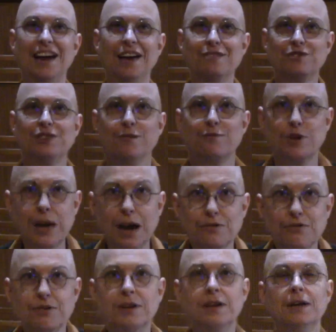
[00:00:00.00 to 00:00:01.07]
There's never
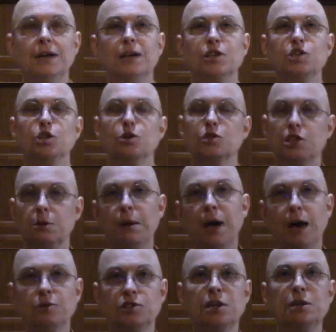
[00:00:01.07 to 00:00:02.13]
enough. So
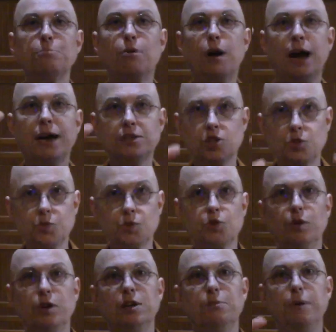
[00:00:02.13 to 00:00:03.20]
somehow Zen practice was
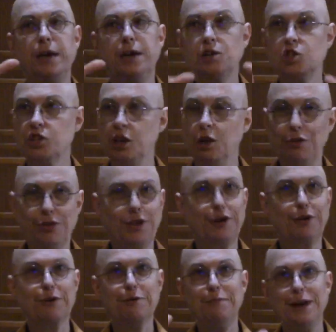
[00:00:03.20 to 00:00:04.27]
going to make us
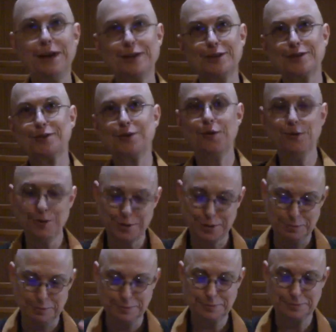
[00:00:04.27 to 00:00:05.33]
healthier and make us
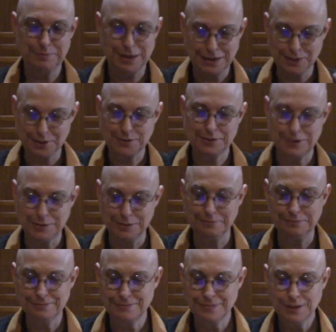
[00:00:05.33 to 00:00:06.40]
wholesome, make us,
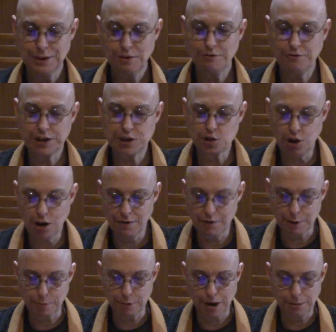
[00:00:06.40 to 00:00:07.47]
fix all of
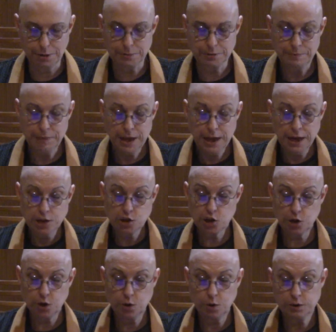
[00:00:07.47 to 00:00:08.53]
our problems.
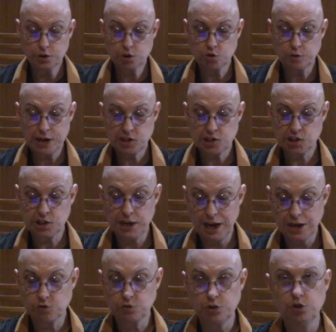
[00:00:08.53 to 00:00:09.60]
So stress is a
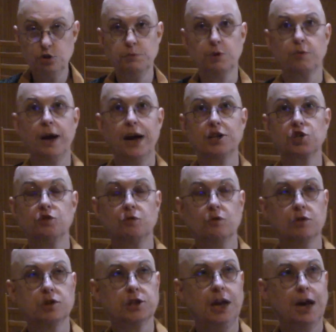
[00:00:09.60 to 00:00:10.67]
natural human reaction. Of
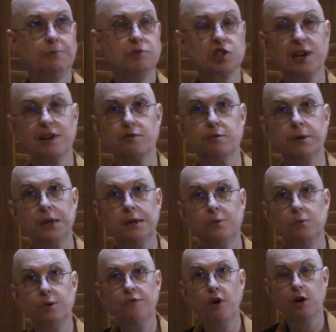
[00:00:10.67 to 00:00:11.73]
course, it happens to everybody.
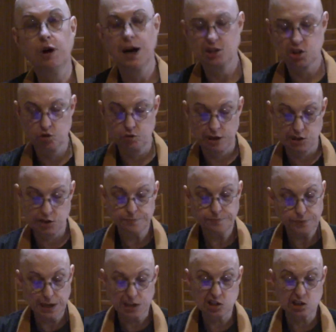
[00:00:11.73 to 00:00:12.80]
We've all got stress
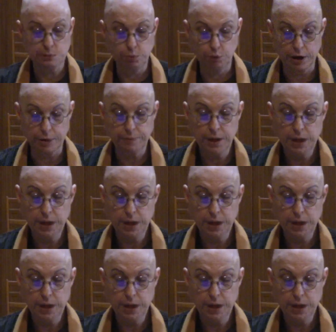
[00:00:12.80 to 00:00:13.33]
at some point.